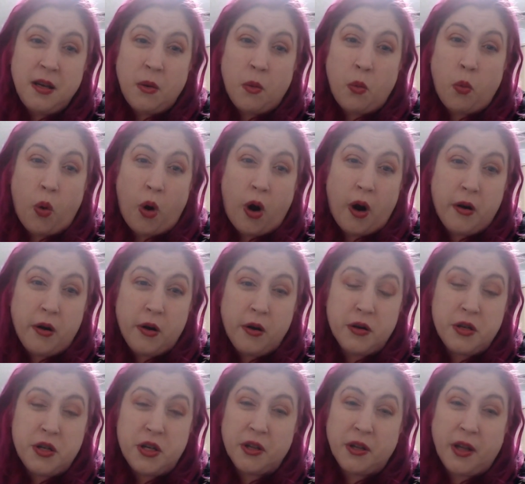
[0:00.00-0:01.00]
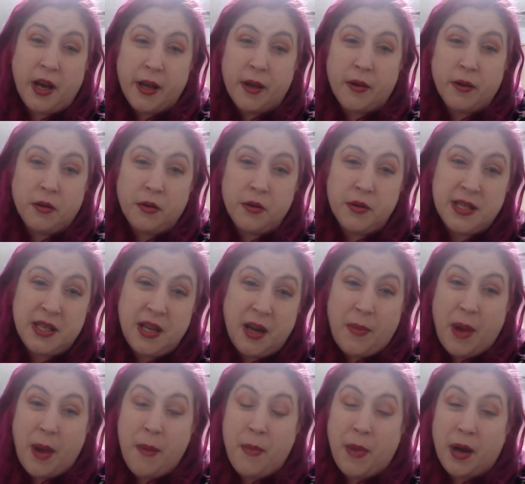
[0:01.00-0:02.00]
water to like loosen
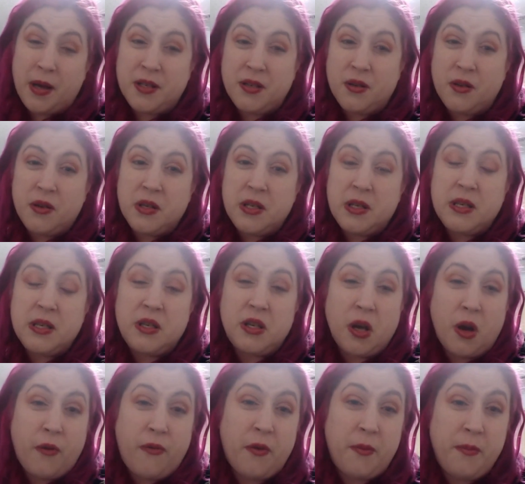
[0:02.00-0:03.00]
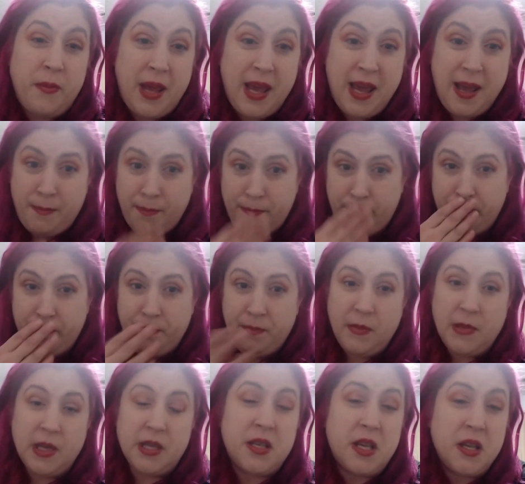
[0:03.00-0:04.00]
up my muscles. So for me,
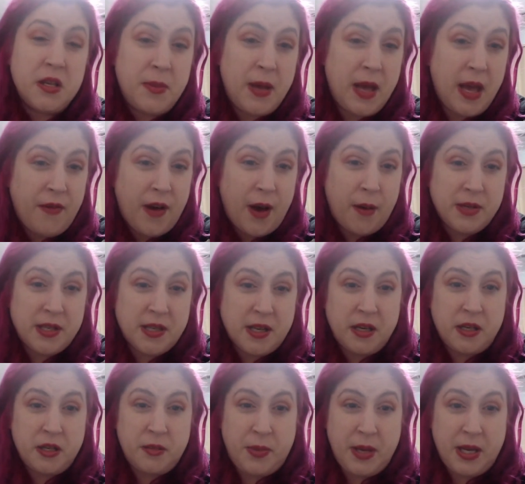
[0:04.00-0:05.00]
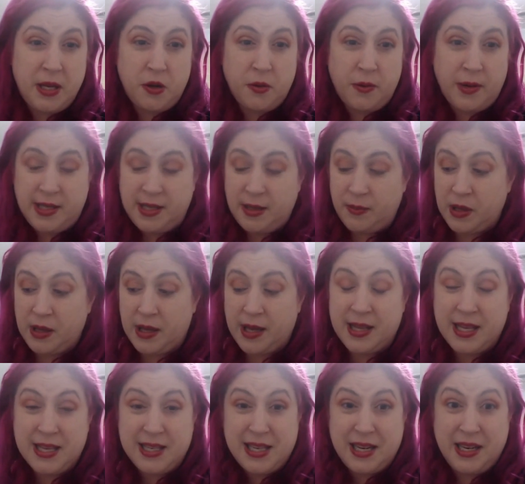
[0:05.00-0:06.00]
excuse me, if I was going to be doing something
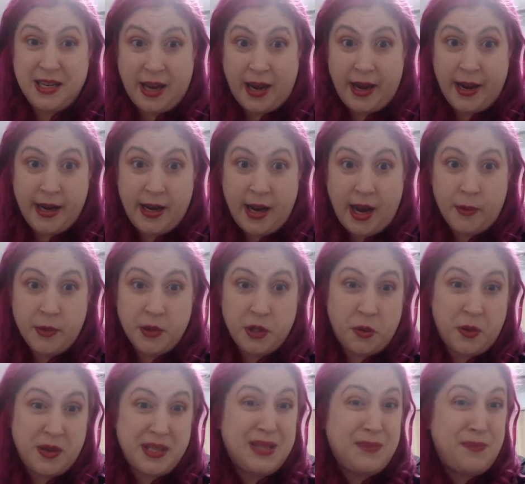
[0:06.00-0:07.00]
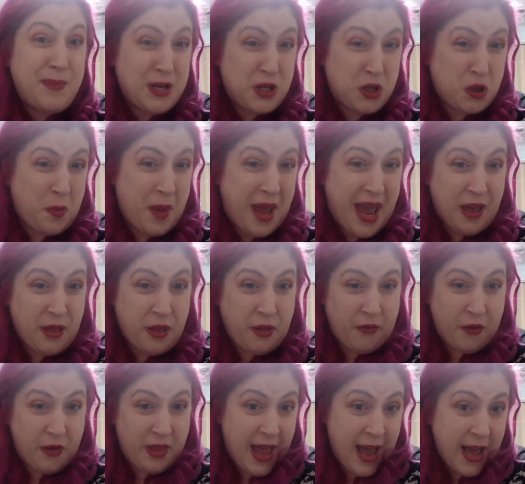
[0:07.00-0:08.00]
like this at night, I would do a special bath
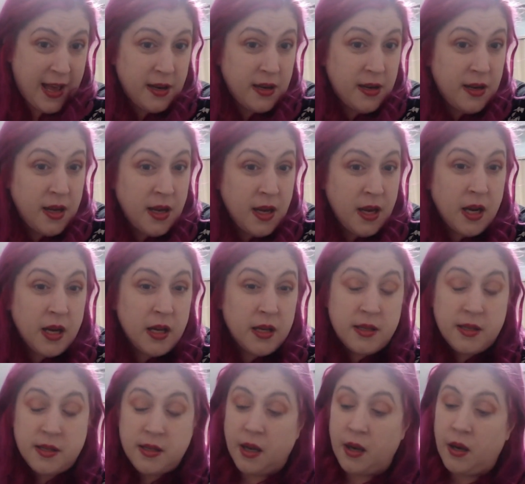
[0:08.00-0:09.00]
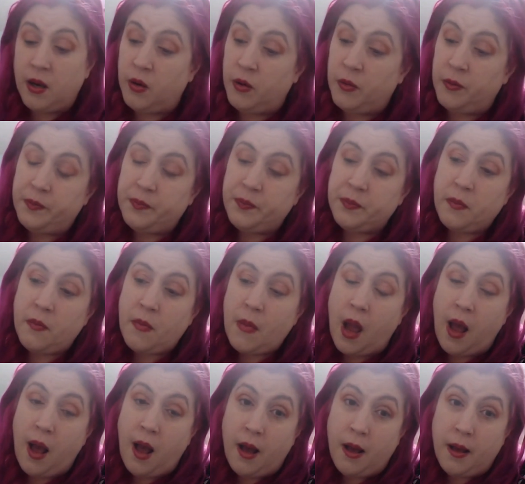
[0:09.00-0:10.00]
for that. So,
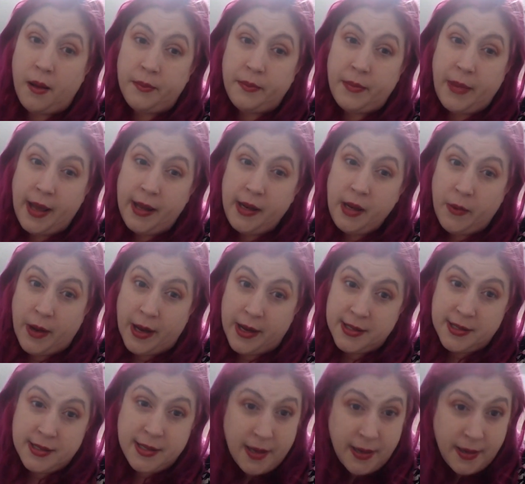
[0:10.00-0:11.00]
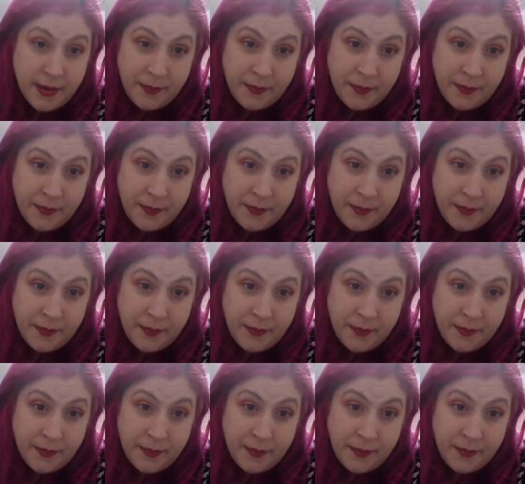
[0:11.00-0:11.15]
um, anyways,